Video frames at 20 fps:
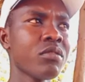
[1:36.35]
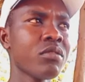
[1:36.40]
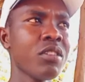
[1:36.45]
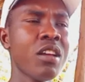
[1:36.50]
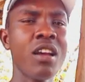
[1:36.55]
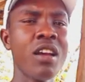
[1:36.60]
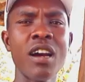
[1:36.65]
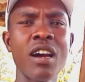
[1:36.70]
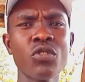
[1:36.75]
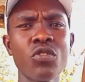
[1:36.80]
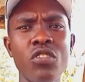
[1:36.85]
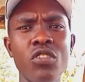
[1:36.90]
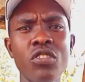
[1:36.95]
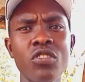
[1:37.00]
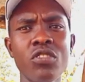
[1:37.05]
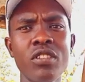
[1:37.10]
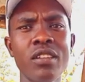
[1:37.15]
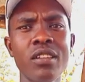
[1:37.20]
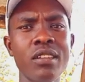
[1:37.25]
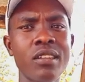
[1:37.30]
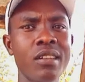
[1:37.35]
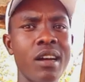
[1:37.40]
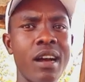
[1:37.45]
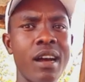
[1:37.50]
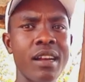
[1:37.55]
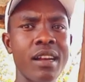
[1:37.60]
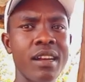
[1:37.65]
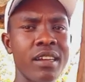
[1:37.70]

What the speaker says: as you all know, the udder